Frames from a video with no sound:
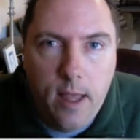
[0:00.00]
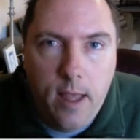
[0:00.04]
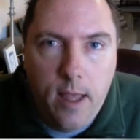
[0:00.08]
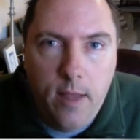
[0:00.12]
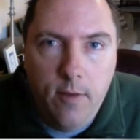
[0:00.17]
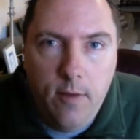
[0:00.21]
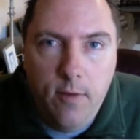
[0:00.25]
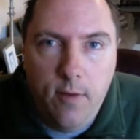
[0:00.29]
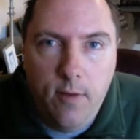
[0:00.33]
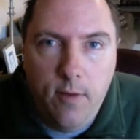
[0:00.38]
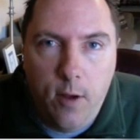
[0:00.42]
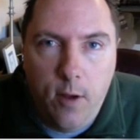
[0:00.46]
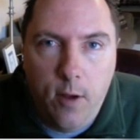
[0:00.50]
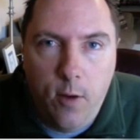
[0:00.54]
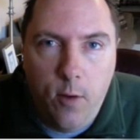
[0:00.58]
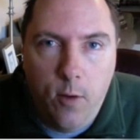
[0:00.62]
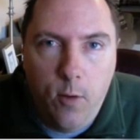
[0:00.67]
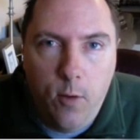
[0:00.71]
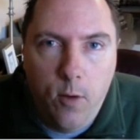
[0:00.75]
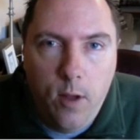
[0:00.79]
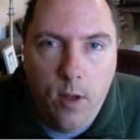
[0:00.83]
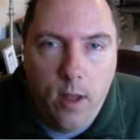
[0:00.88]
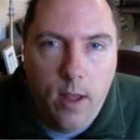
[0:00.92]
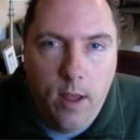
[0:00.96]

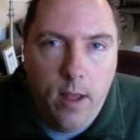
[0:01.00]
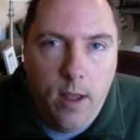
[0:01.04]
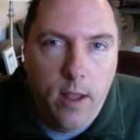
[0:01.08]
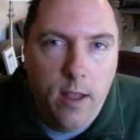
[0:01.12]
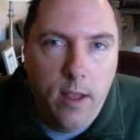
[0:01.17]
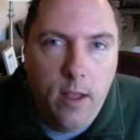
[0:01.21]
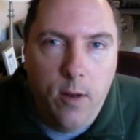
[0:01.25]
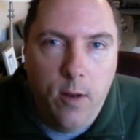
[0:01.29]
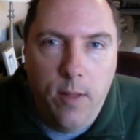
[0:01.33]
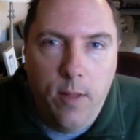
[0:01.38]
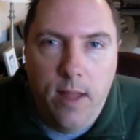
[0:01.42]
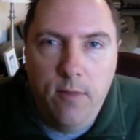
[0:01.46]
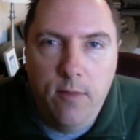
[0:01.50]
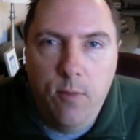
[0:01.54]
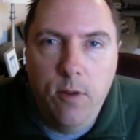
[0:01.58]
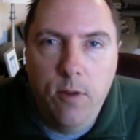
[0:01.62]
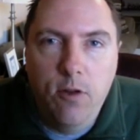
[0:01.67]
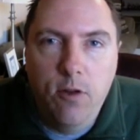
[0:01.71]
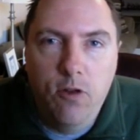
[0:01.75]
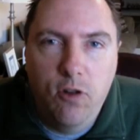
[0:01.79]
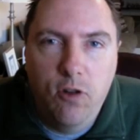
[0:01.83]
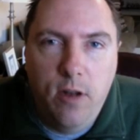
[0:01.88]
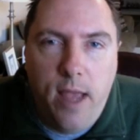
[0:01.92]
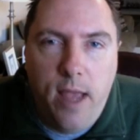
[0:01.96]
So that's when
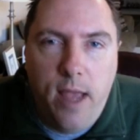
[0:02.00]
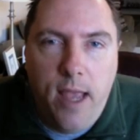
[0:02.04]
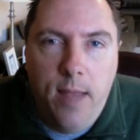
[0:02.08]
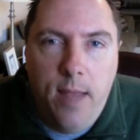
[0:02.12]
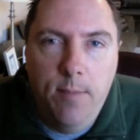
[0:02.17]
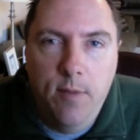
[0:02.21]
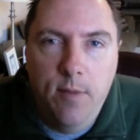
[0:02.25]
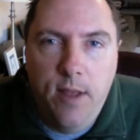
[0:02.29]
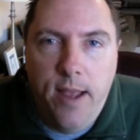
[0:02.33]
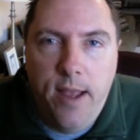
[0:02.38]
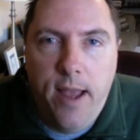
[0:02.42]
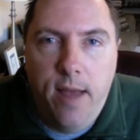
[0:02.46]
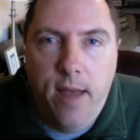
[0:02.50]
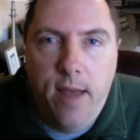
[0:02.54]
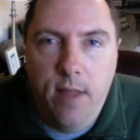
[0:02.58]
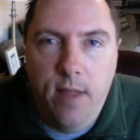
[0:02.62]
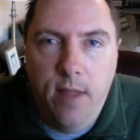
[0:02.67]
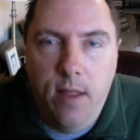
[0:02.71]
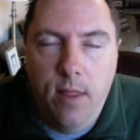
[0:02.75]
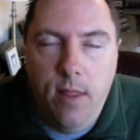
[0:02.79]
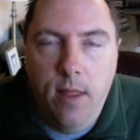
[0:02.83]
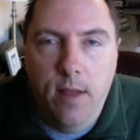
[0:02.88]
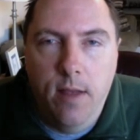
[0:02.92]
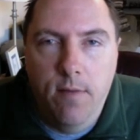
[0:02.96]
you should aim to have
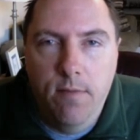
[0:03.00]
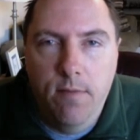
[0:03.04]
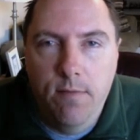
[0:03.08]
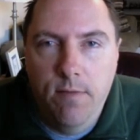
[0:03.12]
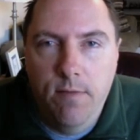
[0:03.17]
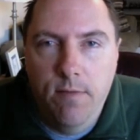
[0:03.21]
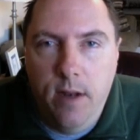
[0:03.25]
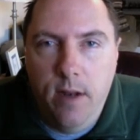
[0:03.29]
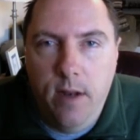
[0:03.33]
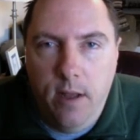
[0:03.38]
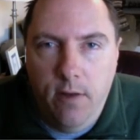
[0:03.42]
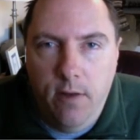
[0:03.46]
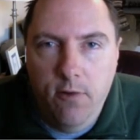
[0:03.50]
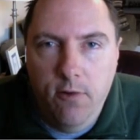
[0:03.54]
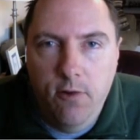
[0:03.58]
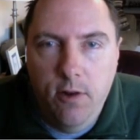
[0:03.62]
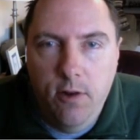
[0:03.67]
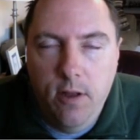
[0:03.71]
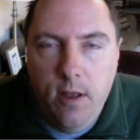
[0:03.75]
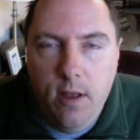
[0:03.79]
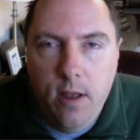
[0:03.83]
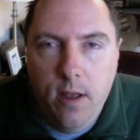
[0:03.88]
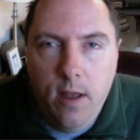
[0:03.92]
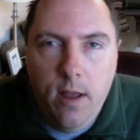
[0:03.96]
that thing finished.
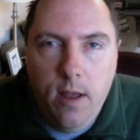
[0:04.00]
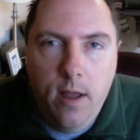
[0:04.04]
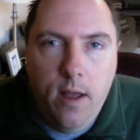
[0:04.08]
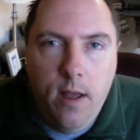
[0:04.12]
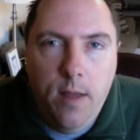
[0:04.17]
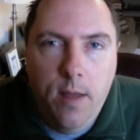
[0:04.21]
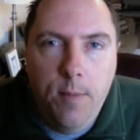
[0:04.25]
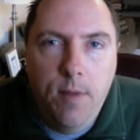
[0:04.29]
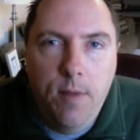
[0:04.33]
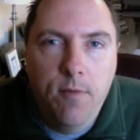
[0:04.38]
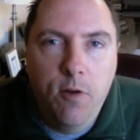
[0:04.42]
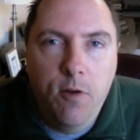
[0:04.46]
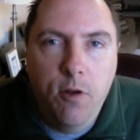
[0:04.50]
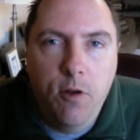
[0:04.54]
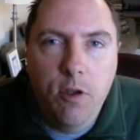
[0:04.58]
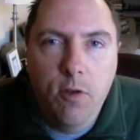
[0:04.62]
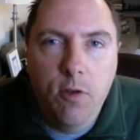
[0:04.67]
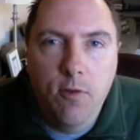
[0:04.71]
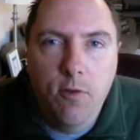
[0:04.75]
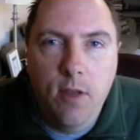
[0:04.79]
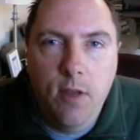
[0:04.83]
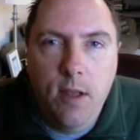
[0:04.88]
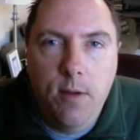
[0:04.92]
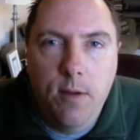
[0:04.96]
If you're
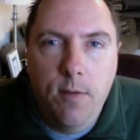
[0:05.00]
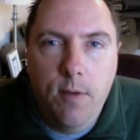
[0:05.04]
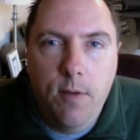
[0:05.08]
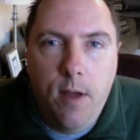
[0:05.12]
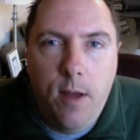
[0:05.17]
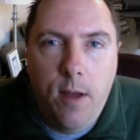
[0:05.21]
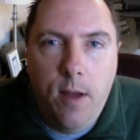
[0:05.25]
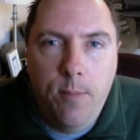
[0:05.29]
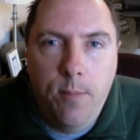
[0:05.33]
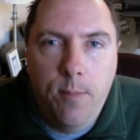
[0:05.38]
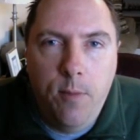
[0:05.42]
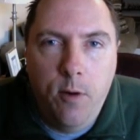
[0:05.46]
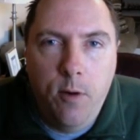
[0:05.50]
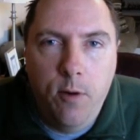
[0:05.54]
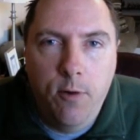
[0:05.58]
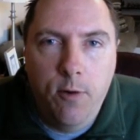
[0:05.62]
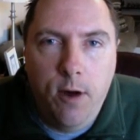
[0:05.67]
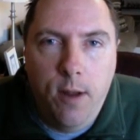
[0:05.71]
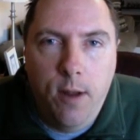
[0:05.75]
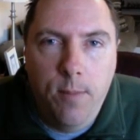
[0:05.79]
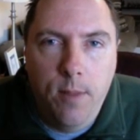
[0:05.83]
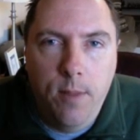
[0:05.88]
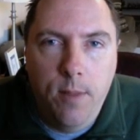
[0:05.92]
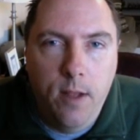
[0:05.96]
using a
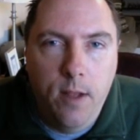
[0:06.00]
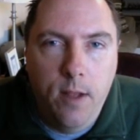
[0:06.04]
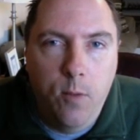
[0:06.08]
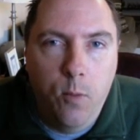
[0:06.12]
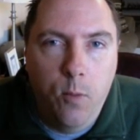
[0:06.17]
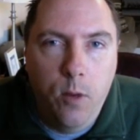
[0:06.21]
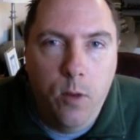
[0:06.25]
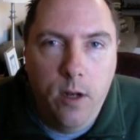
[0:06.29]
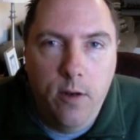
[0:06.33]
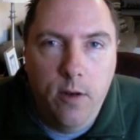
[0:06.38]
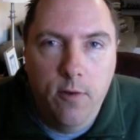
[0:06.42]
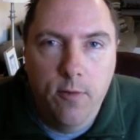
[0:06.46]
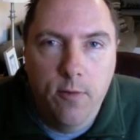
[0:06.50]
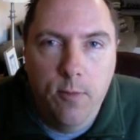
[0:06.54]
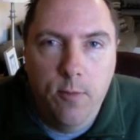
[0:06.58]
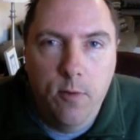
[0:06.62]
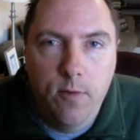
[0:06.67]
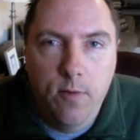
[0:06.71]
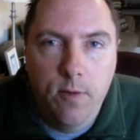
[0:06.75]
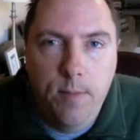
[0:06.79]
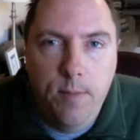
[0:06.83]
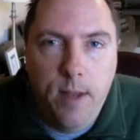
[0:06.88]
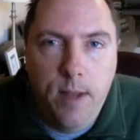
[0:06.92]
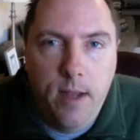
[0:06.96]
program like Windows
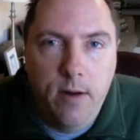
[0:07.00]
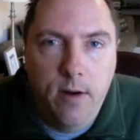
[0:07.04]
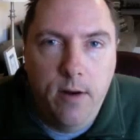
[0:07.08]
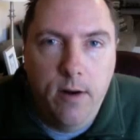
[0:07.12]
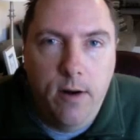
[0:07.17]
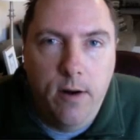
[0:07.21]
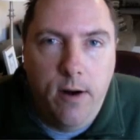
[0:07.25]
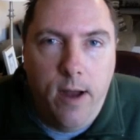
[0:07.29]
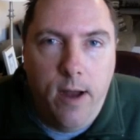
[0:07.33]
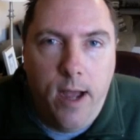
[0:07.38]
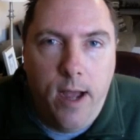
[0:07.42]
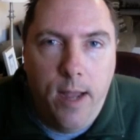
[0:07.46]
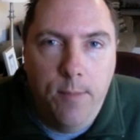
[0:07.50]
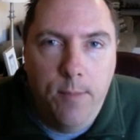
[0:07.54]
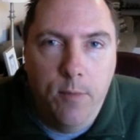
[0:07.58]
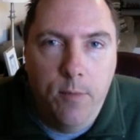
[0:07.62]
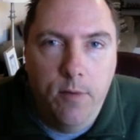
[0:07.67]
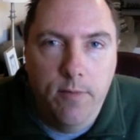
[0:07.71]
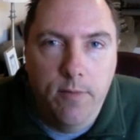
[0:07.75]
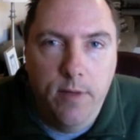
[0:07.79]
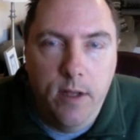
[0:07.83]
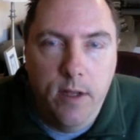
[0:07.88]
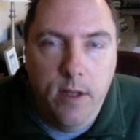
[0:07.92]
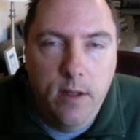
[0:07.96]
Movie Maker or
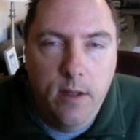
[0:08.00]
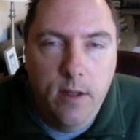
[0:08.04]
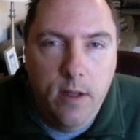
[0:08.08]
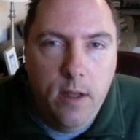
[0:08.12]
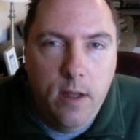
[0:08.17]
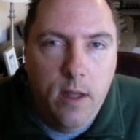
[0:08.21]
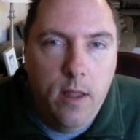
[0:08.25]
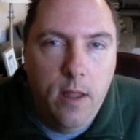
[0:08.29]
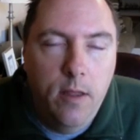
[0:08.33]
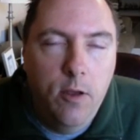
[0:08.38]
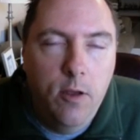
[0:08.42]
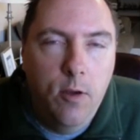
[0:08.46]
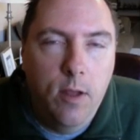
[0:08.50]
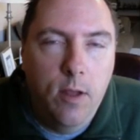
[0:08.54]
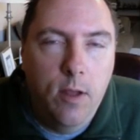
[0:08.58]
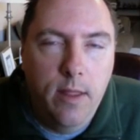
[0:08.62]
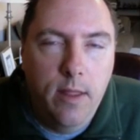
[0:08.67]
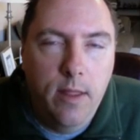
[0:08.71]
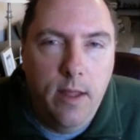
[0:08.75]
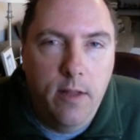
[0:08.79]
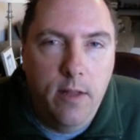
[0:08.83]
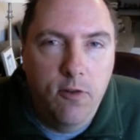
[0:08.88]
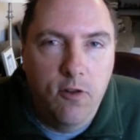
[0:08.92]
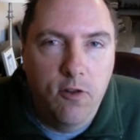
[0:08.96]
iMovie, you
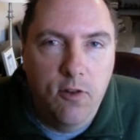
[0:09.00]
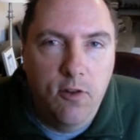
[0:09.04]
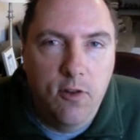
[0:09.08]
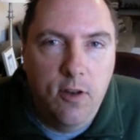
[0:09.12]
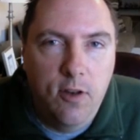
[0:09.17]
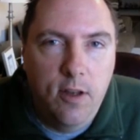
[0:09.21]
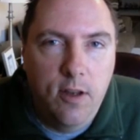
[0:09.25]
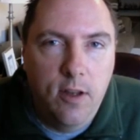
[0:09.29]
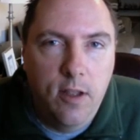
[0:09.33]
can then just